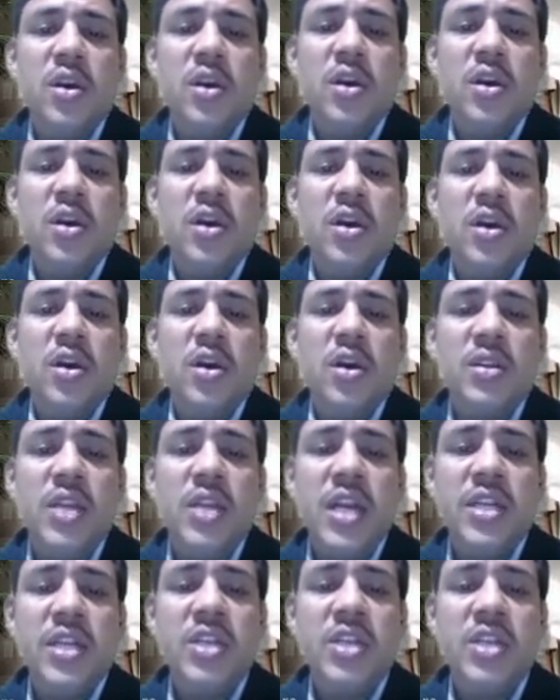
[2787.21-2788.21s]
that
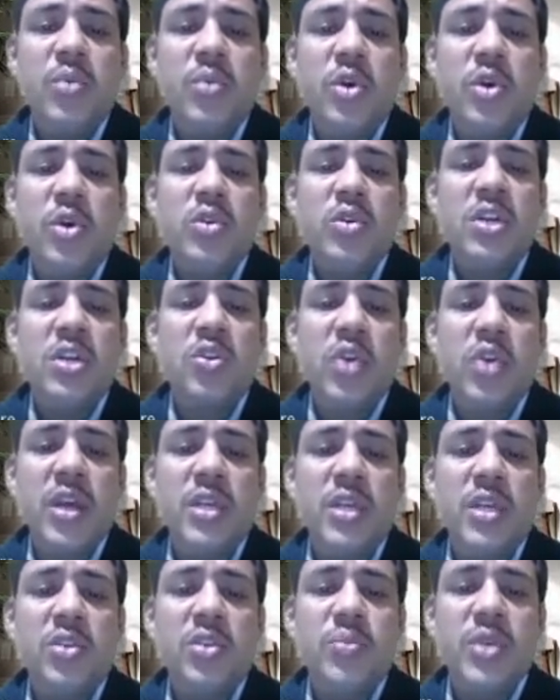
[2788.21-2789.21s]
is about the twice
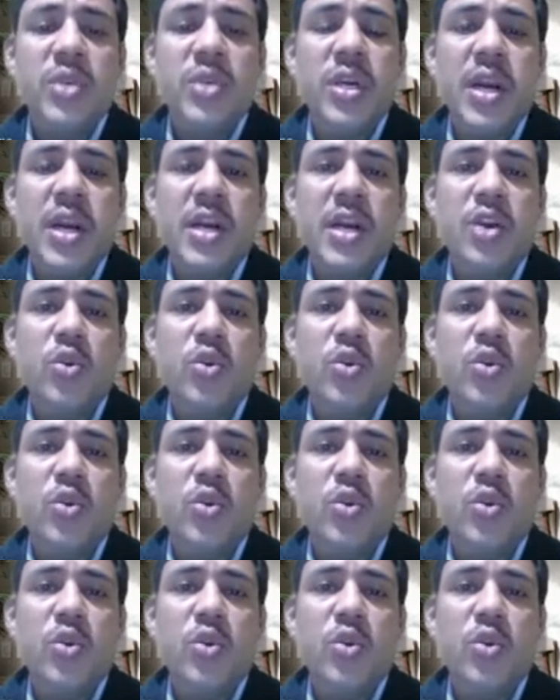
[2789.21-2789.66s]
of the rated